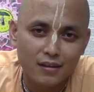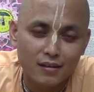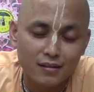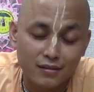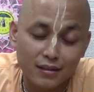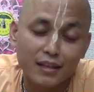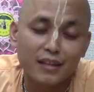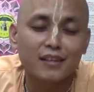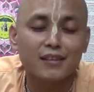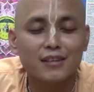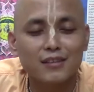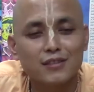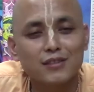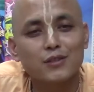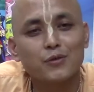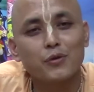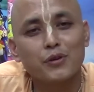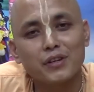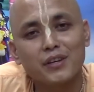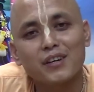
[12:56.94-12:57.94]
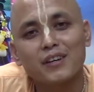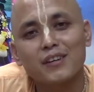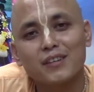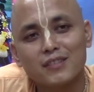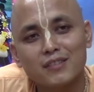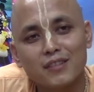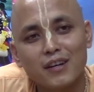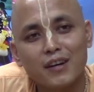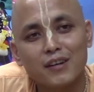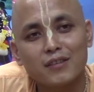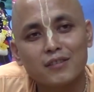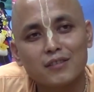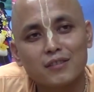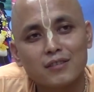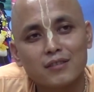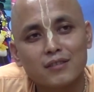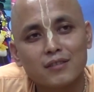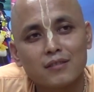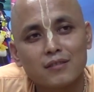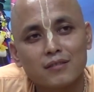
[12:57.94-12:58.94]
Then this devotee
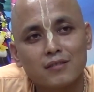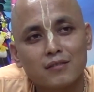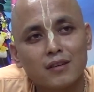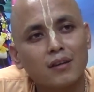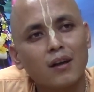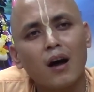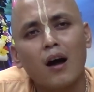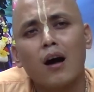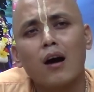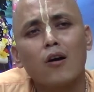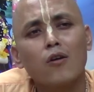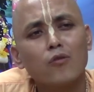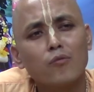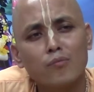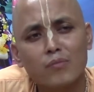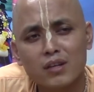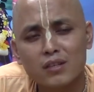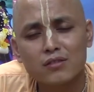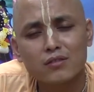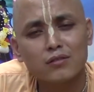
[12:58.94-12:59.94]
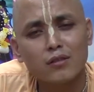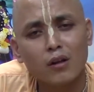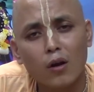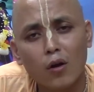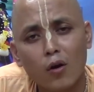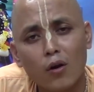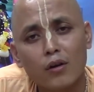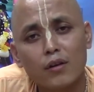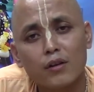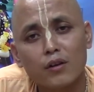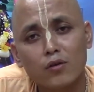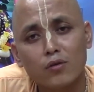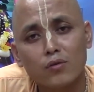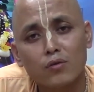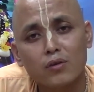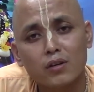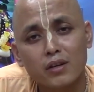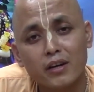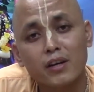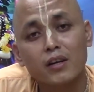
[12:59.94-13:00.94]
understands that how much the Lord,
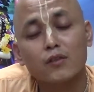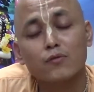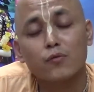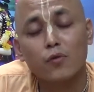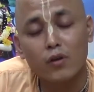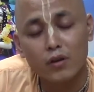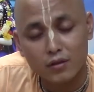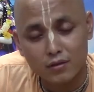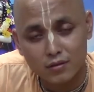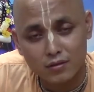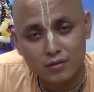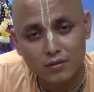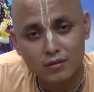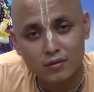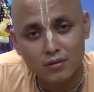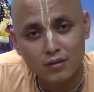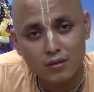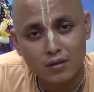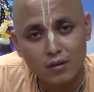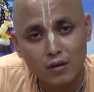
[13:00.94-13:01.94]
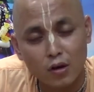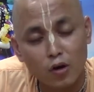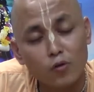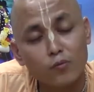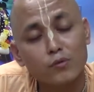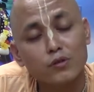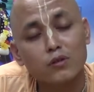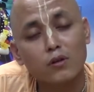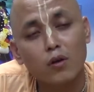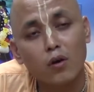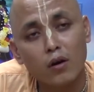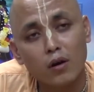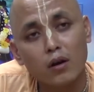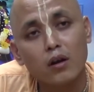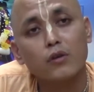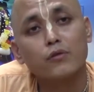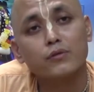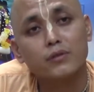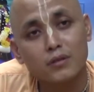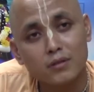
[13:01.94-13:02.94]
cares for us, how much Lord
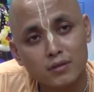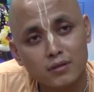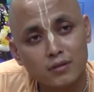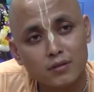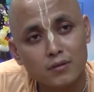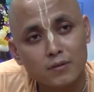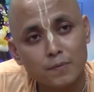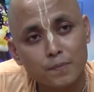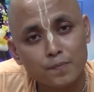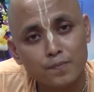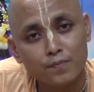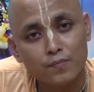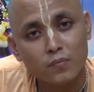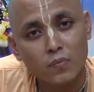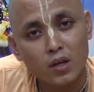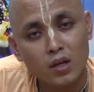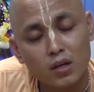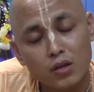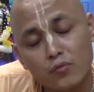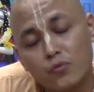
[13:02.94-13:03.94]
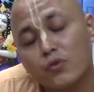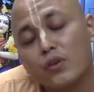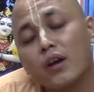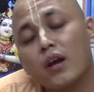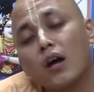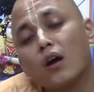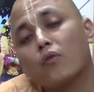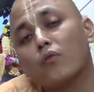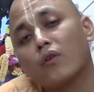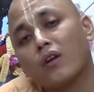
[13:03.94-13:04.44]
loves us. If we have